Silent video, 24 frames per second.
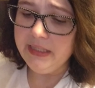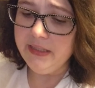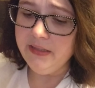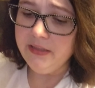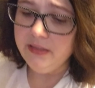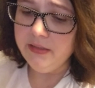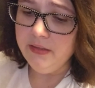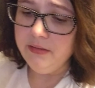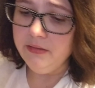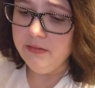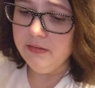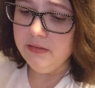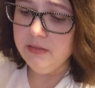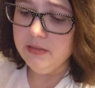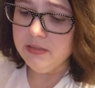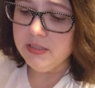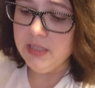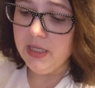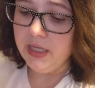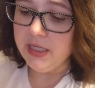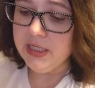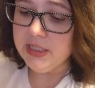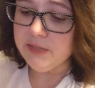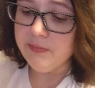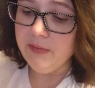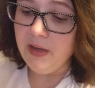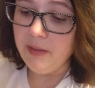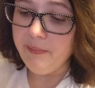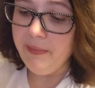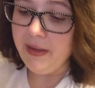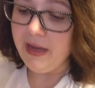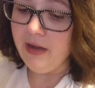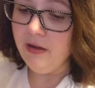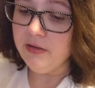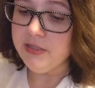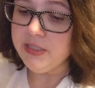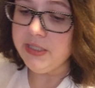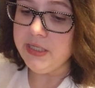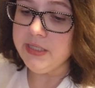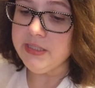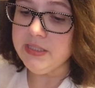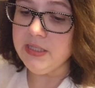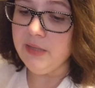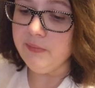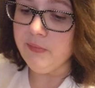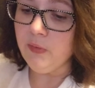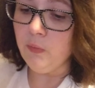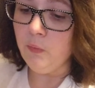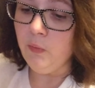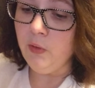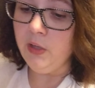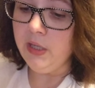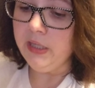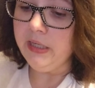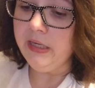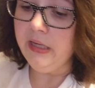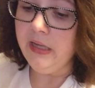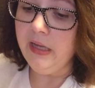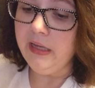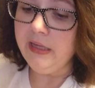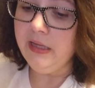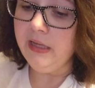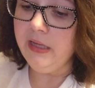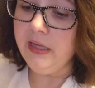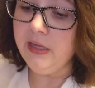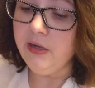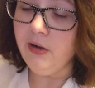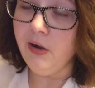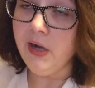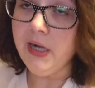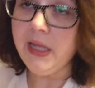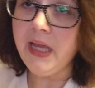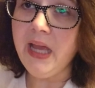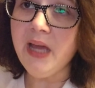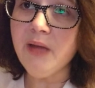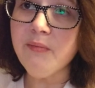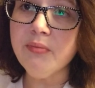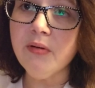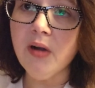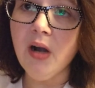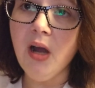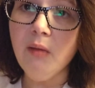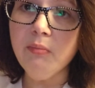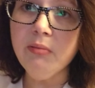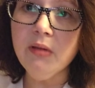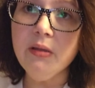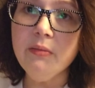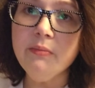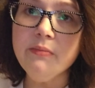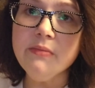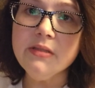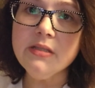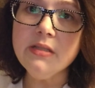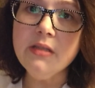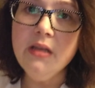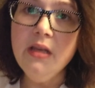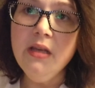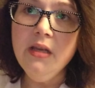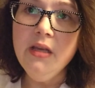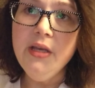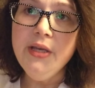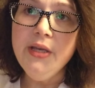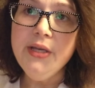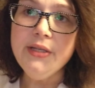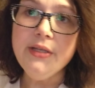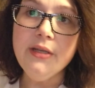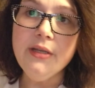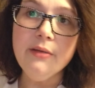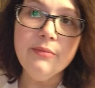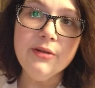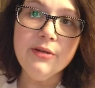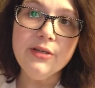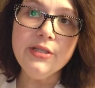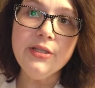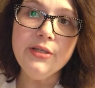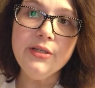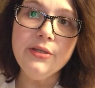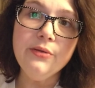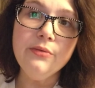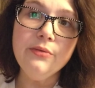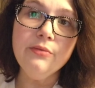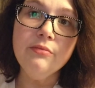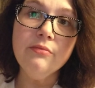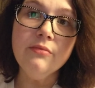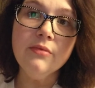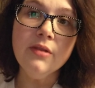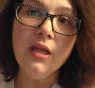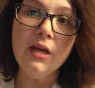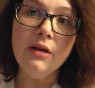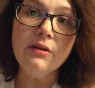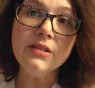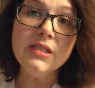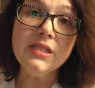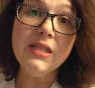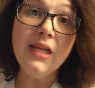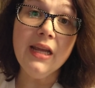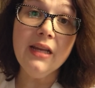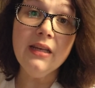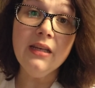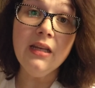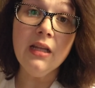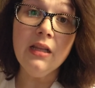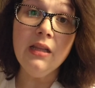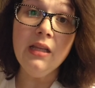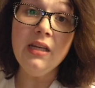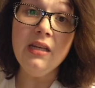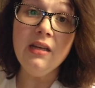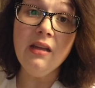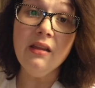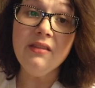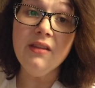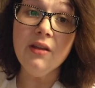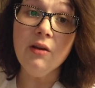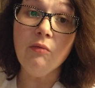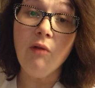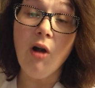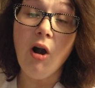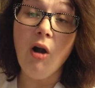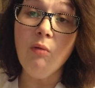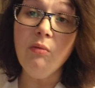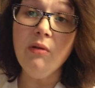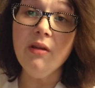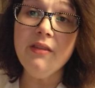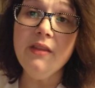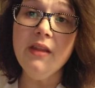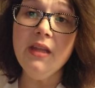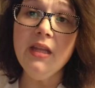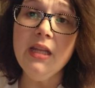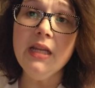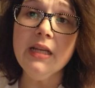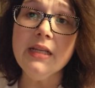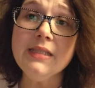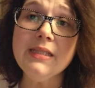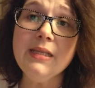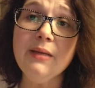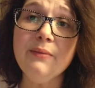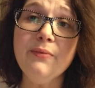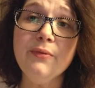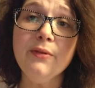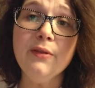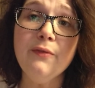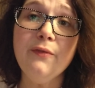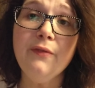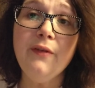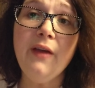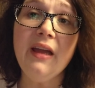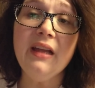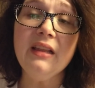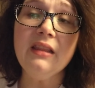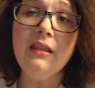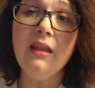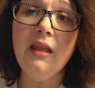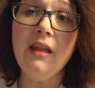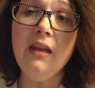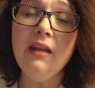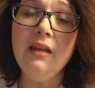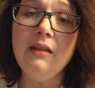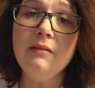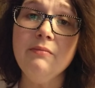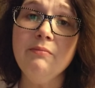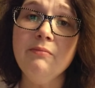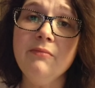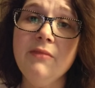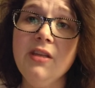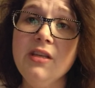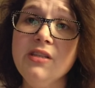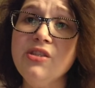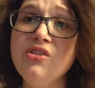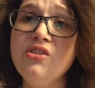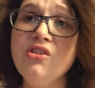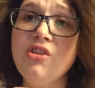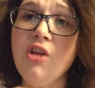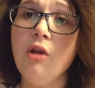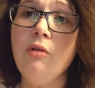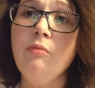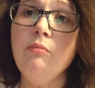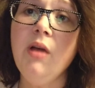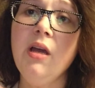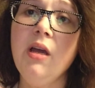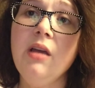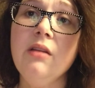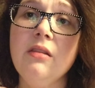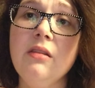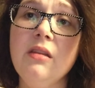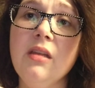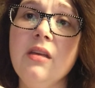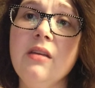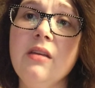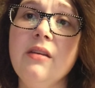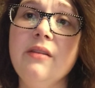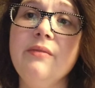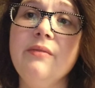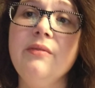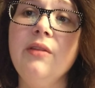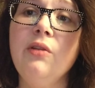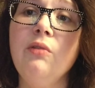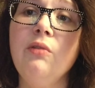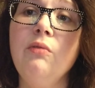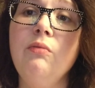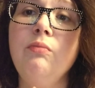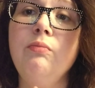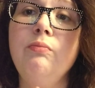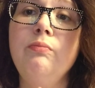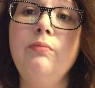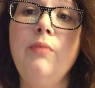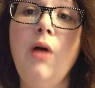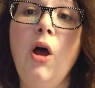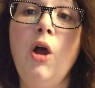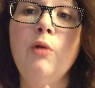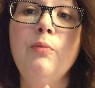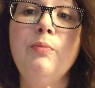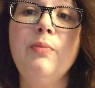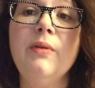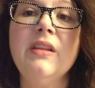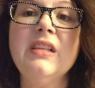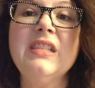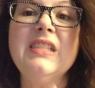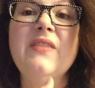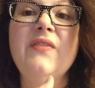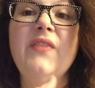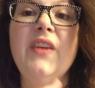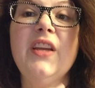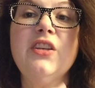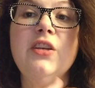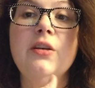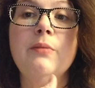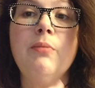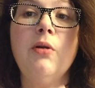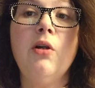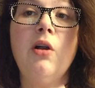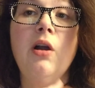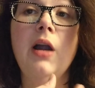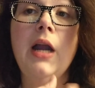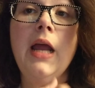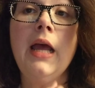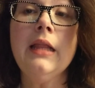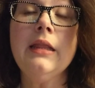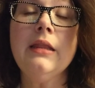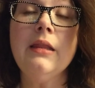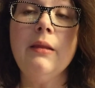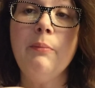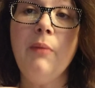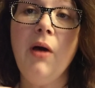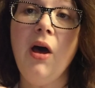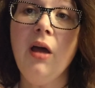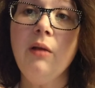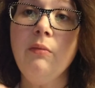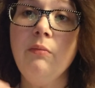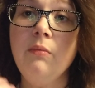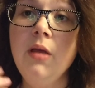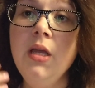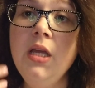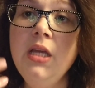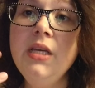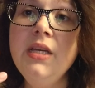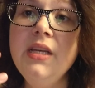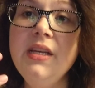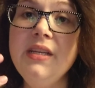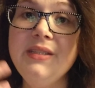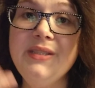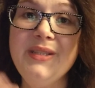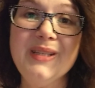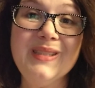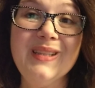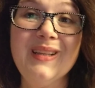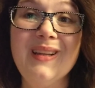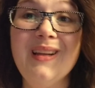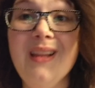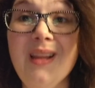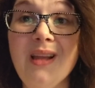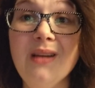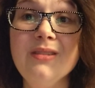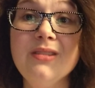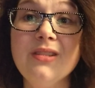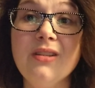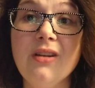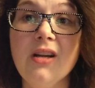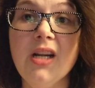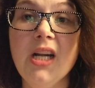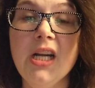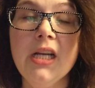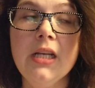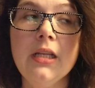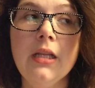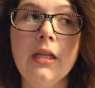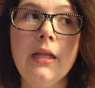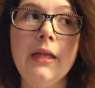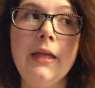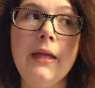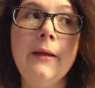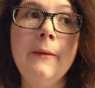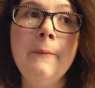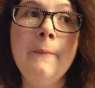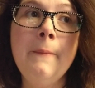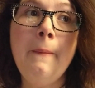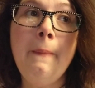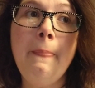didn't touch my pouch is, number one, it already had problems. Number two, there's technically nothing wrong with it except for the fact that the stoma, the little opening sphincter part at the bottom, doesn't close correctly.